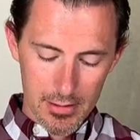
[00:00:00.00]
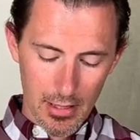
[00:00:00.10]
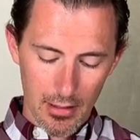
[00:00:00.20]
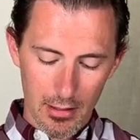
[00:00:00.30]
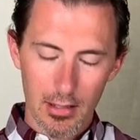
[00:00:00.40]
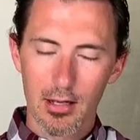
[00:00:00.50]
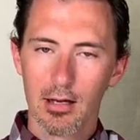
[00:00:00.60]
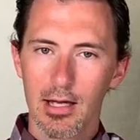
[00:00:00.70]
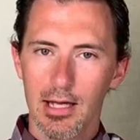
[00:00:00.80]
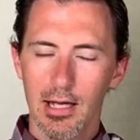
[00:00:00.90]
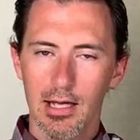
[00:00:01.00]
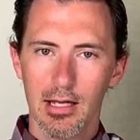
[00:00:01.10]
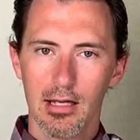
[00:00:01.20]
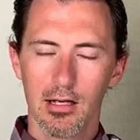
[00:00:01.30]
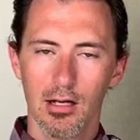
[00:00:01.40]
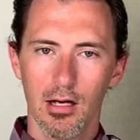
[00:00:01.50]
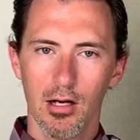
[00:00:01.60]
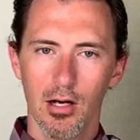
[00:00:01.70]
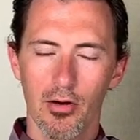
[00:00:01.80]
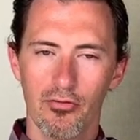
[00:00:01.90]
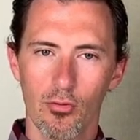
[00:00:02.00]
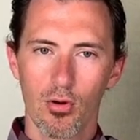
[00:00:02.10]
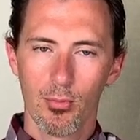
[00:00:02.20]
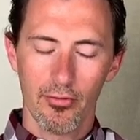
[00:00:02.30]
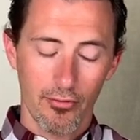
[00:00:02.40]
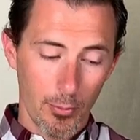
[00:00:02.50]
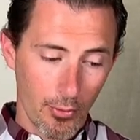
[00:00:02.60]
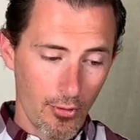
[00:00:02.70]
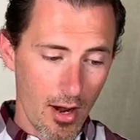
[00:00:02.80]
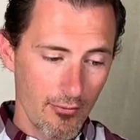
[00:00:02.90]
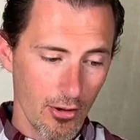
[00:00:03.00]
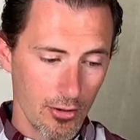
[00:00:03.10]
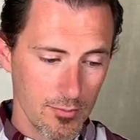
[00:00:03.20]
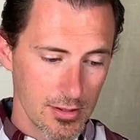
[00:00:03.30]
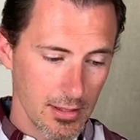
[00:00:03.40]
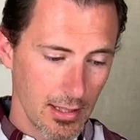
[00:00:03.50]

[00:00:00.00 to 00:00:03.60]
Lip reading: area in a form of Proverbs.